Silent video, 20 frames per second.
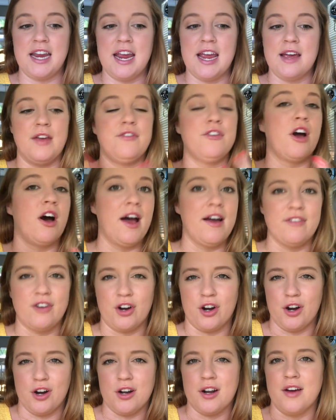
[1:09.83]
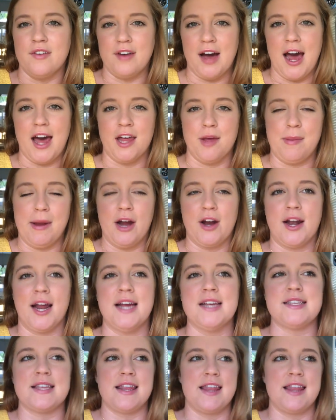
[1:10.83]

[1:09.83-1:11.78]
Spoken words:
if y'all haven't heard of Isle of Paradise,